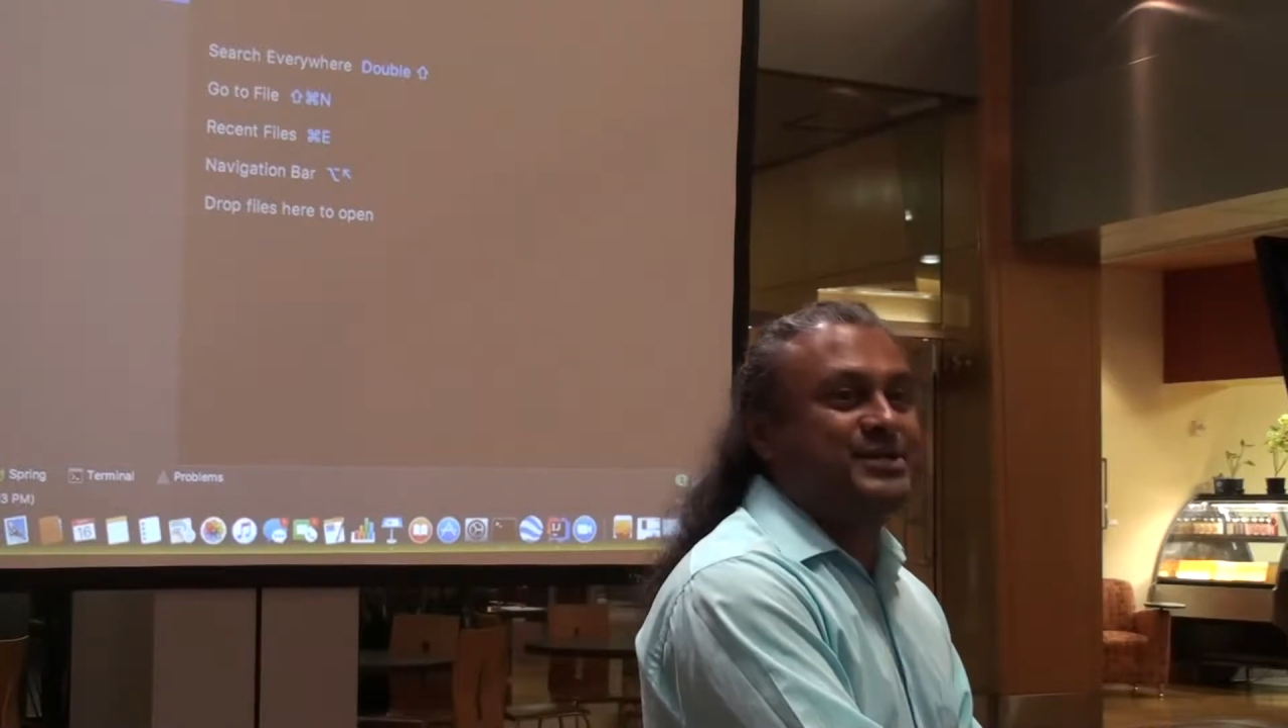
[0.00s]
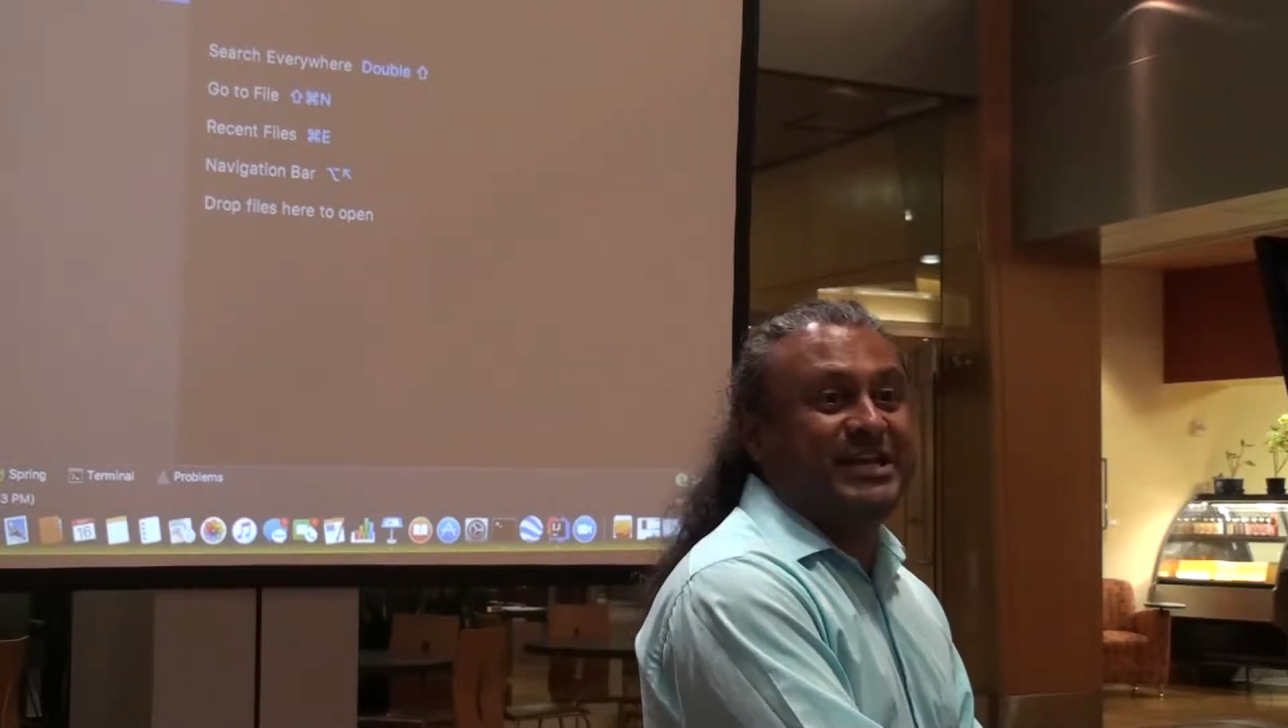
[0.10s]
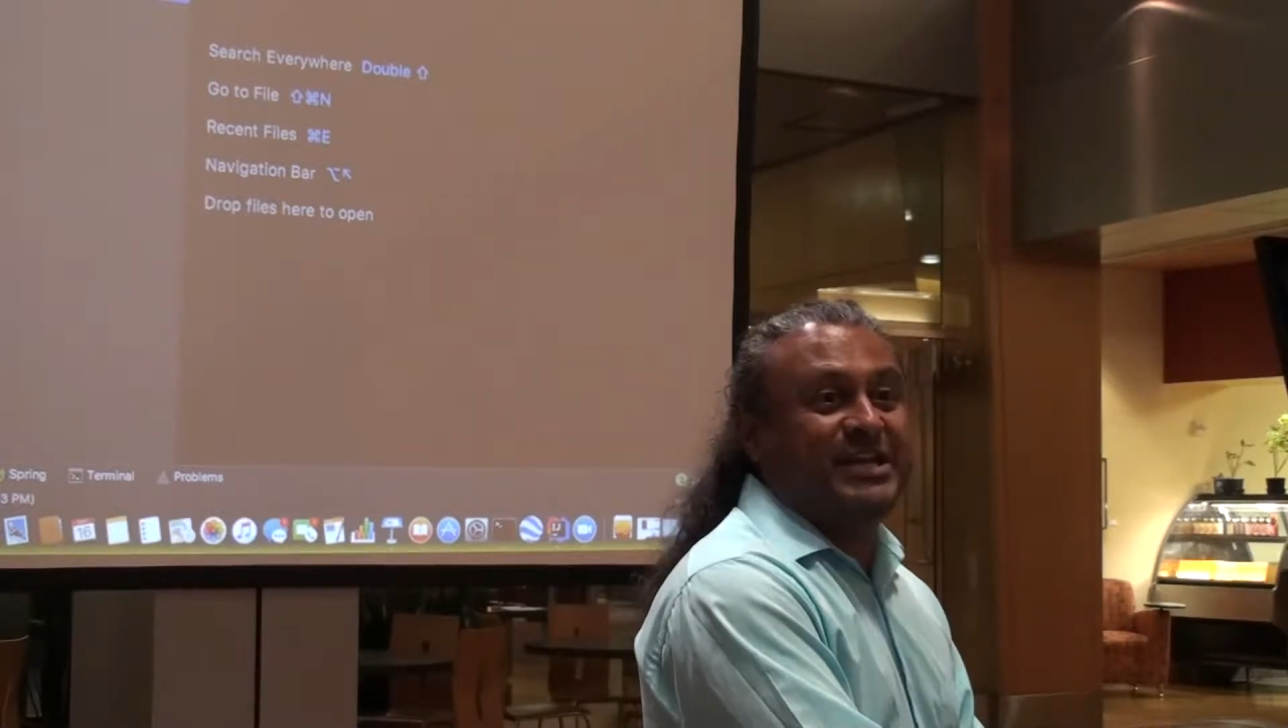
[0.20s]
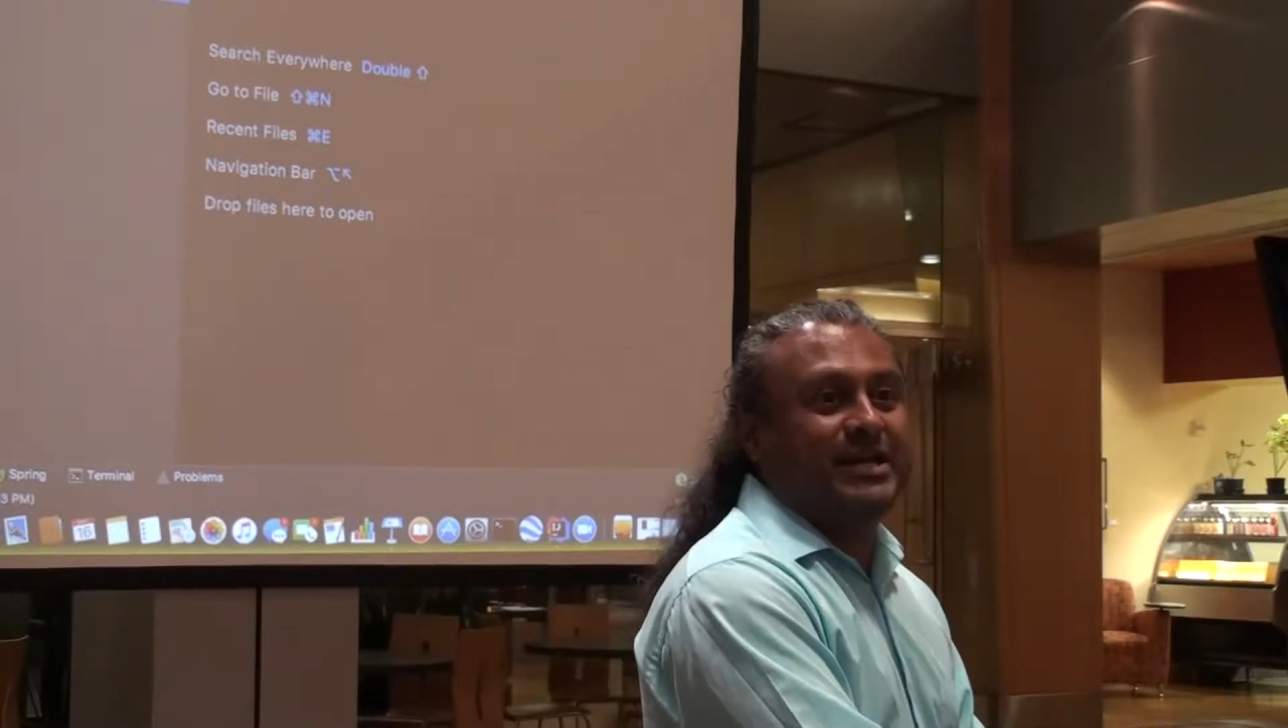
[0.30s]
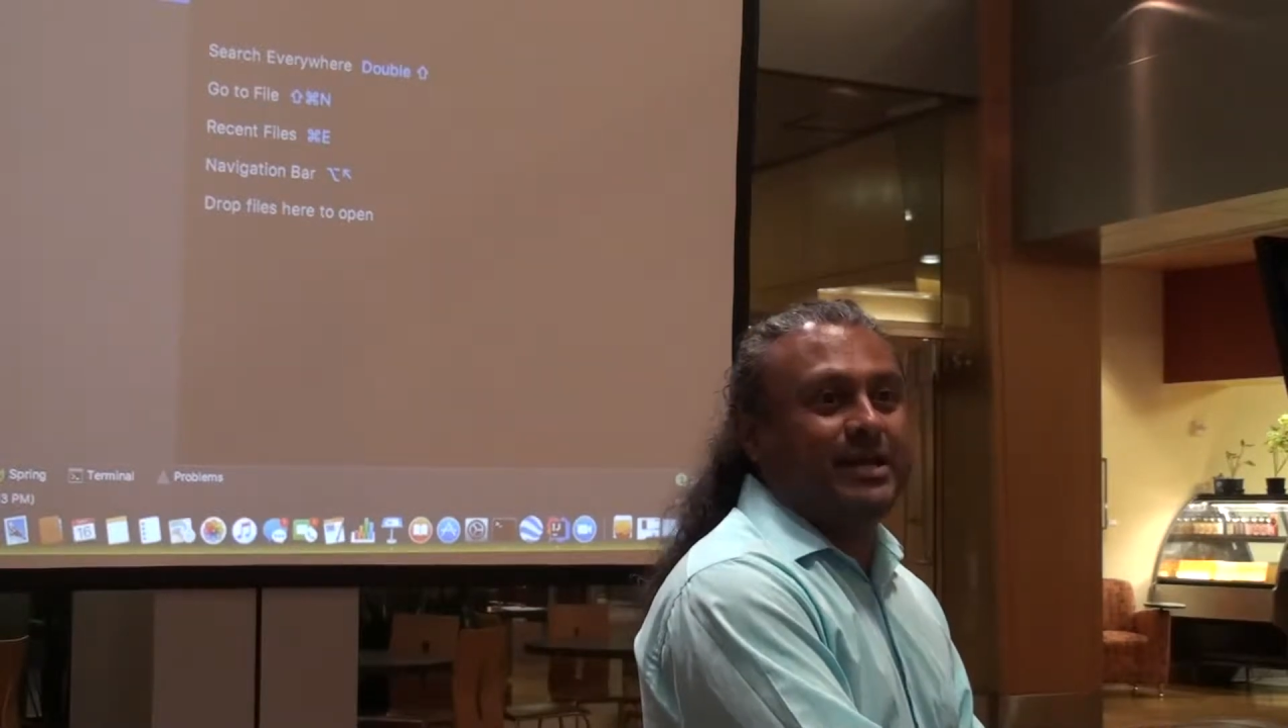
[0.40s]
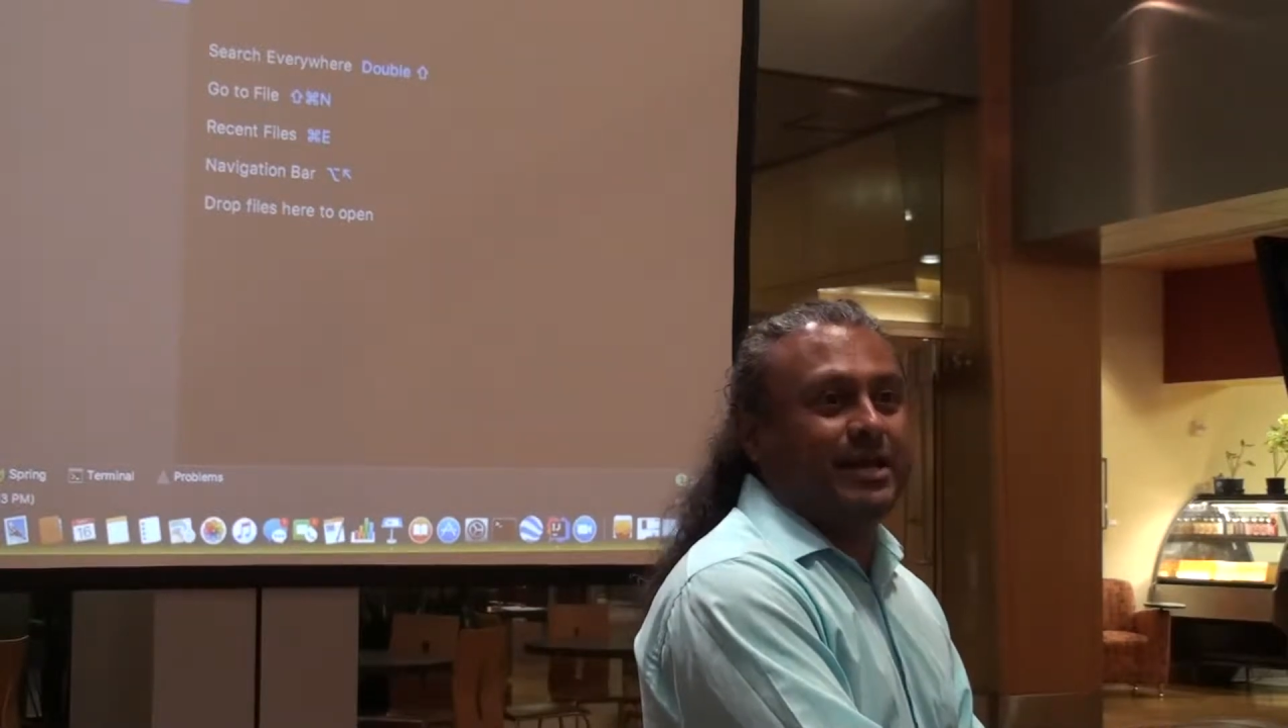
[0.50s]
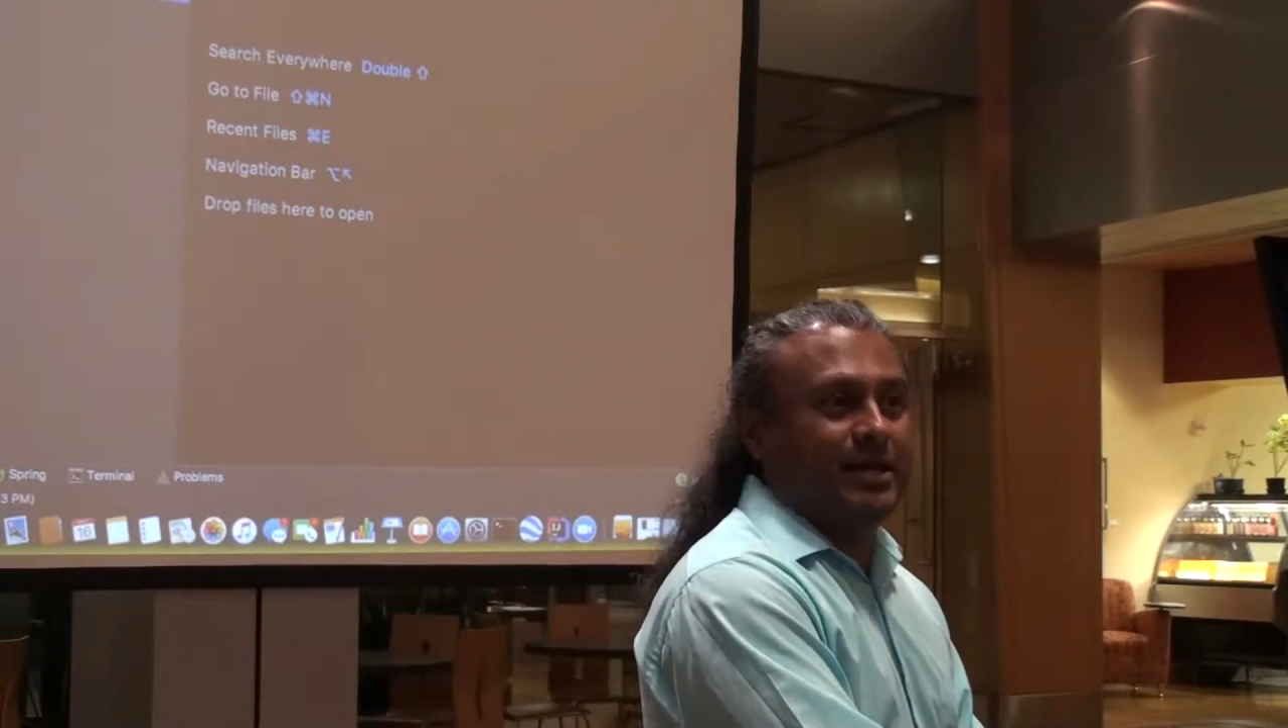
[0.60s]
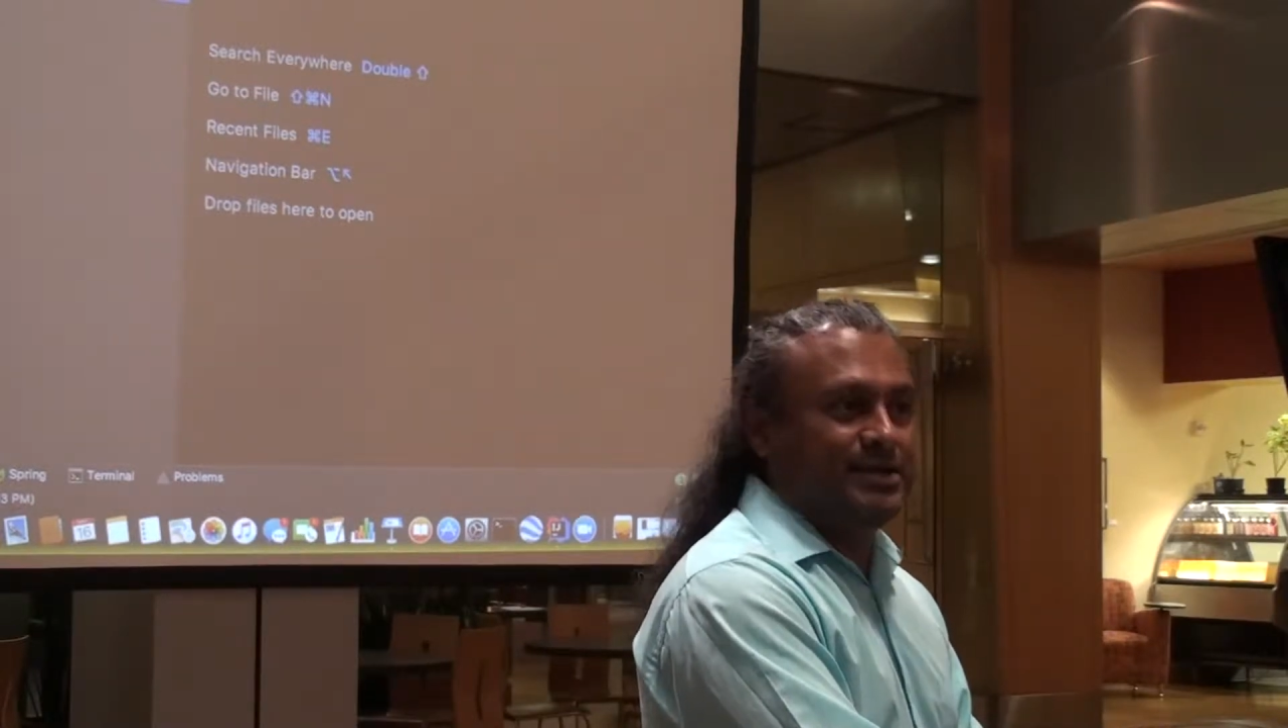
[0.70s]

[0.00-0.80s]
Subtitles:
TDD,